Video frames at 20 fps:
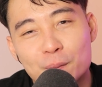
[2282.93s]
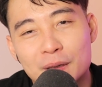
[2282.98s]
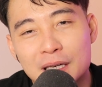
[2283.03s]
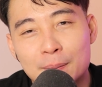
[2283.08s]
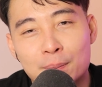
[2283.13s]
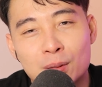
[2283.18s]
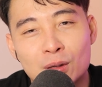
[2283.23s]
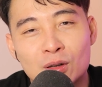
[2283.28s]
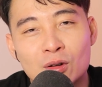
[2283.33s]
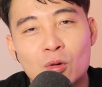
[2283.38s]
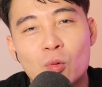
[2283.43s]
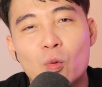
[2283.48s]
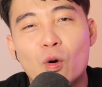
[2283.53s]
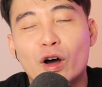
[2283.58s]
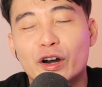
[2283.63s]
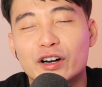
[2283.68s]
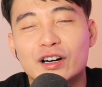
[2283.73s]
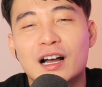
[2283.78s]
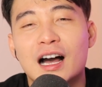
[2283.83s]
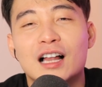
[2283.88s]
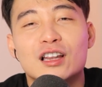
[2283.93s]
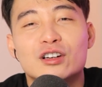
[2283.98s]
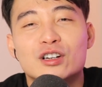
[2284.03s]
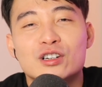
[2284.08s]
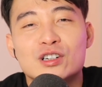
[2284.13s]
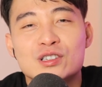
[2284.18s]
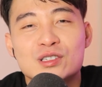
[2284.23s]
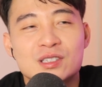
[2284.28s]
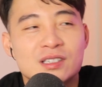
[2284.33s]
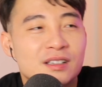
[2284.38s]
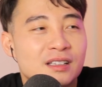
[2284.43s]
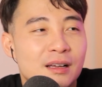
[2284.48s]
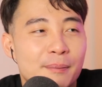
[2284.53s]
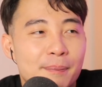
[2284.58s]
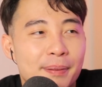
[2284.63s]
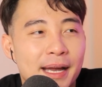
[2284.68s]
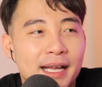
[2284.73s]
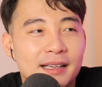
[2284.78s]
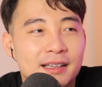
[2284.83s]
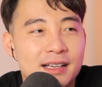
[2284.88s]
people. Watercolors in the
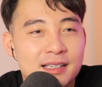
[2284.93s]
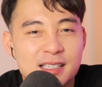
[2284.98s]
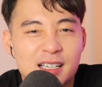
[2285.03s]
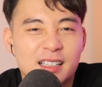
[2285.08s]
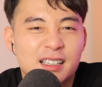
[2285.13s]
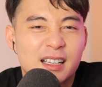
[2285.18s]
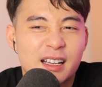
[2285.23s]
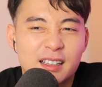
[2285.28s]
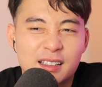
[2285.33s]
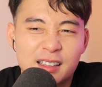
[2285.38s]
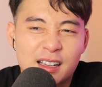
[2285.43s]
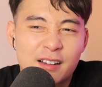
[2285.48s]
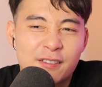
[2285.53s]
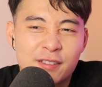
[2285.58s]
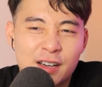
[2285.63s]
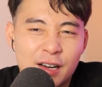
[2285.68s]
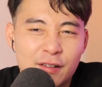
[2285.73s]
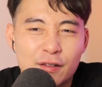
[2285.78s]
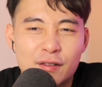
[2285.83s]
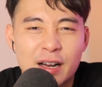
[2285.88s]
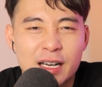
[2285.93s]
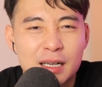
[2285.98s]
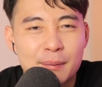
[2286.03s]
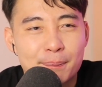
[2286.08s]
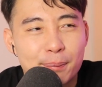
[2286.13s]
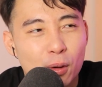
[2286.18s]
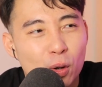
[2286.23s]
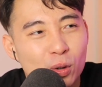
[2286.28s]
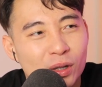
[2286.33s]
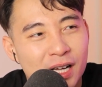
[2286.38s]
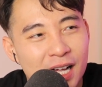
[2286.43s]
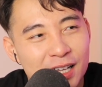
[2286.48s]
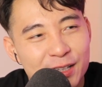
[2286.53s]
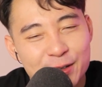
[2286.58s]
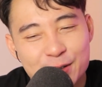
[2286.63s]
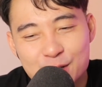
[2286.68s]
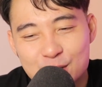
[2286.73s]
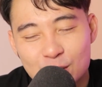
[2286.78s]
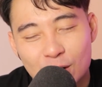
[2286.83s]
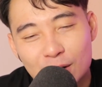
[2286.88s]
paintings. That never any bold
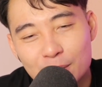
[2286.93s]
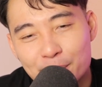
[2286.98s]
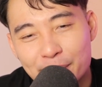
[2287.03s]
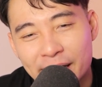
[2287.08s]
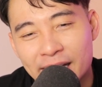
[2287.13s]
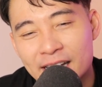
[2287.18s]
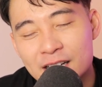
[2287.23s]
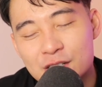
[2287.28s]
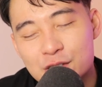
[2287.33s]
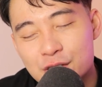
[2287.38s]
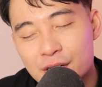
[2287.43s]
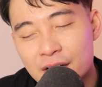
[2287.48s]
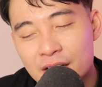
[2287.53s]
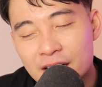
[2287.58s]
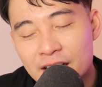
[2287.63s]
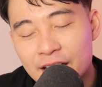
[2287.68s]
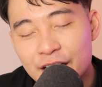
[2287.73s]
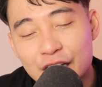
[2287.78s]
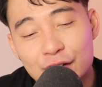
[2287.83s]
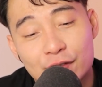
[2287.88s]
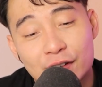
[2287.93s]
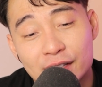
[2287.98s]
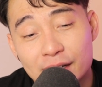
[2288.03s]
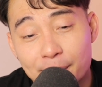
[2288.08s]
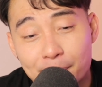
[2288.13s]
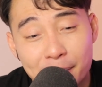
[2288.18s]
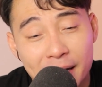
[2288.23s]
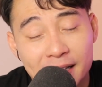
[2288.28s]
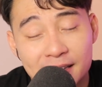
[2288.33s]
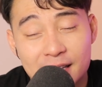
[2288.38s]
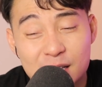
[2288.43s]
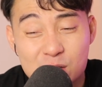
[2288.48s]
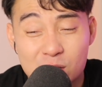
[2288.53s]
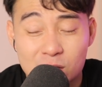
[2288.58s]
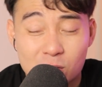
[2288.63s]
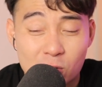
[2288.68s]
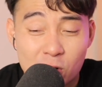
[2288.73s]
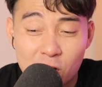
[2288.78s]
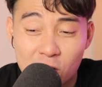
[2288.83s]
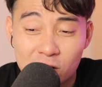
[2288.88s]
colors. It's all beige. Even their paintings
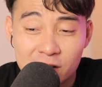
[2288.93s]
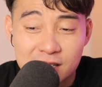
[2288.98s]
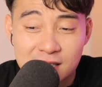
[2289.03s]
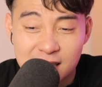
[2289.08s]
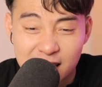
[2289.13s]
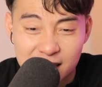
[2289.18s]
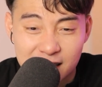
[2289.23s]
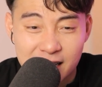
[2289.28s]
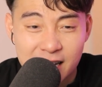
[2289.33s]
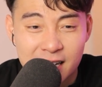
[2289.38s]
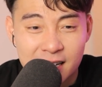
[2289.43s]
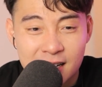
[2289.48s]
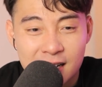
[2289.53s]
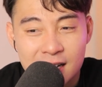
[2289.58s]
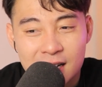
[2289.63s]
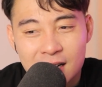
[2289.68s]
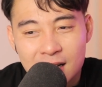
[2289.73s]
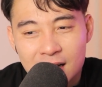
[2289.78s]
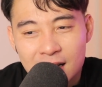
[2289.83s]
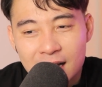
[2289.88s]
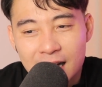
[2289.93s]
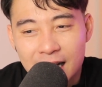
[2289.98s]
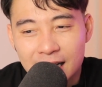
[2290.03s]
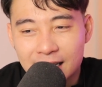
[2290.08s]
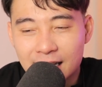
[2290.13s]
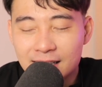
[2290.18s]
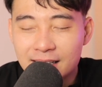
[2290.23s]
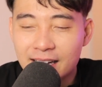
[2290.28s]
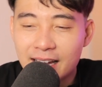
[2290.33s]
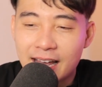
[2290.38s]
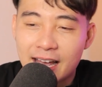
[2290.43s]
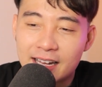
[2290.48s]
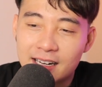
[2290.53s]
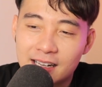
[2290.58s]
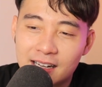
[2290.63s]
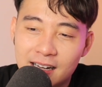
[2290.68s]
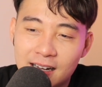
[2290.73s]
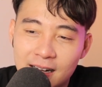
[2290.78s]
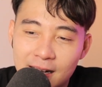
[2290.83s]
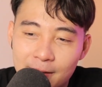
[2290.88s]
on the wall is like that. And then they had
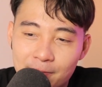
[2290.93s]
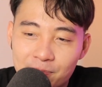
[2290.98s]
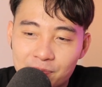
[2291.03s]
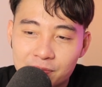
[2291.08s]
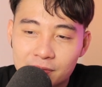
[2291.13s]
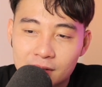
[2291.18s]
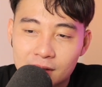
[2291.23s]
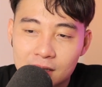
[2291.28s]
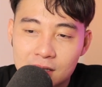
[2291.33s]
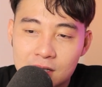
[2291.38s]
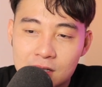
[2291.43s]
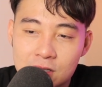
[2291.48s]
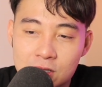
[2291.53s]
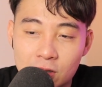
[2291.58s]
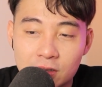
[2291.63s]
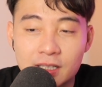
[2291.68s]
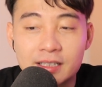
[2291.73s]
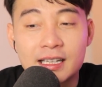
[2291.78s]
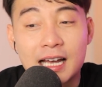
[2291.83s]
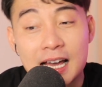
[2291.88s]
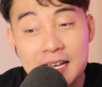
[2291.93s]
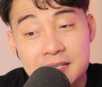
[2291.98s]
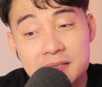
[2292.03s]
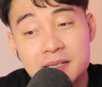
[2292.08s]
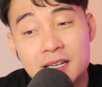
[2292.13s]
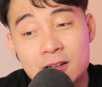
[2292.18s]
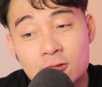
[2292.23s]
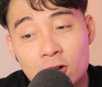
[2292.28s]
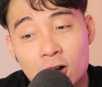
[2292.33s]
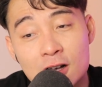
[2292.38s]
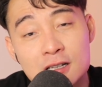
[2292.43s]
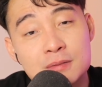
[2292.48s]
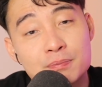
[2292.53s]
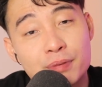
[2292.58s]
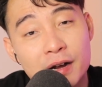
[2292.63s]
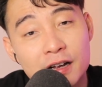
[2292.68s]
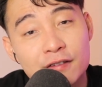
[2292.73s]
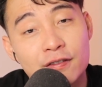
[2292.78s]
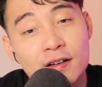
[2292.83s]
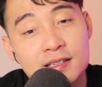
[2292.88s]
So the nice thing was
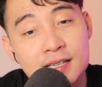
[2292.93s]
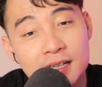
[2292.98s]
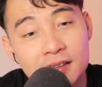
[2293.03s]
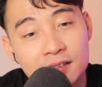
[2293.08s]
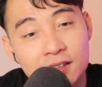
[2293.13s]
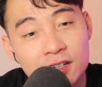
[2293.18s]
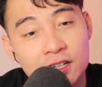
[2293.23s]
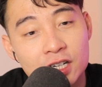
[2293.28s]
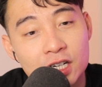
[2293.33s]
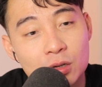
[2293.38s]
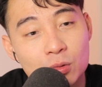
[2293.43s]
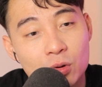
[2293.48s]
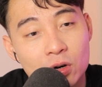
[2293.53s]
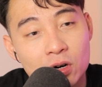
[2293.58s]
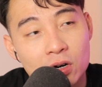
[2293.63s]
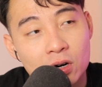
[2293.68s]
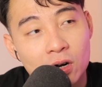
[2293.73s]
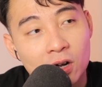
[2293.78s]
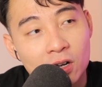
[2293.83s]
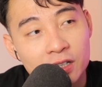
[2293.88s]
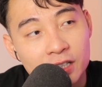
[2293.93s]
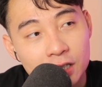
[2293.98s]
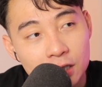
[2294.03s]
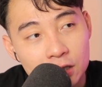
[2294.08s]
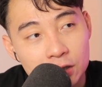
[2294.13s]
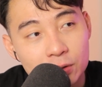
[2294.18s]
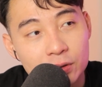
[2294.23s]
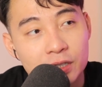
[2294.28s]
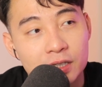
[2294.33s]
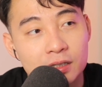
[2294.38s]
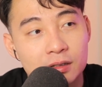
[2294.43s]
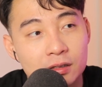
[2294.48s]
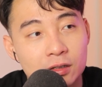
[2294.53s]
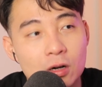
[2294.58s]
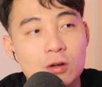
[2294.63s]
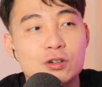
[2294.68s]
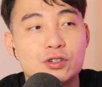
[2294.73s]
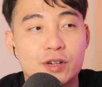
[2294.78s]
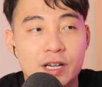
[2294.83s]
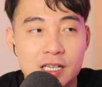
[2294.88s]
breakfast and dinner were all included.
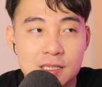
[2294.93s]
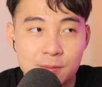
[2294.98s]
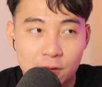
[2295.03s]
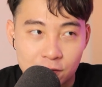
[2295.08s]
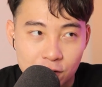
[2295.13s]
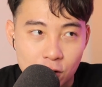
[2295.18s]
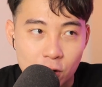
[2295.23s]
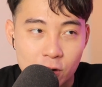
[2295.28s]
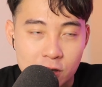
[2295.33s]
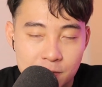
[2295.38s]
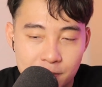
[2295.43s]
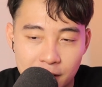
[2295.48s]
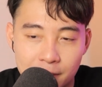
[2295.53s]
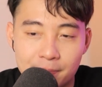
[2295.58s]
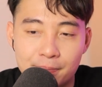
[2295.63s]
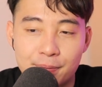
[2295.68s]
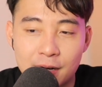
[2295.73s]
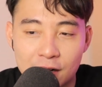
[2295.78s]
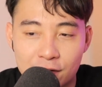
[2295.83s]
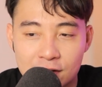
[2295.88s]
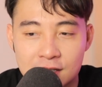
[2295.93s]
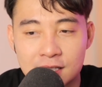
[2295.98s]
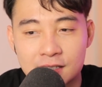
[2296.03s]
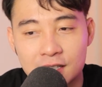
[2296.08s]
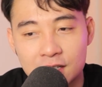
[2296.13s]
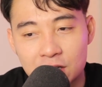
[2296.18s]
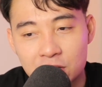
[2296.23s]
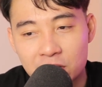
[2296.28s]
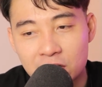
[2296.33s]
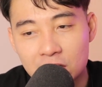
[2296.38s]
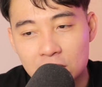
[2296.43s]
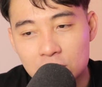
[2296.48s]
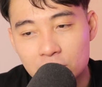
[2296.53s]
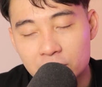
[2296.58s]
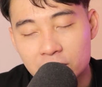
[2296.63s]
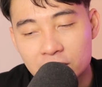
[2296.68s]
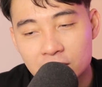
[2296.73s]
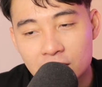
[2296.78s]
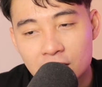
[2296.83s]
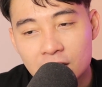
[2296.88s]
No drinks, of course, but breakfast and dinner were included.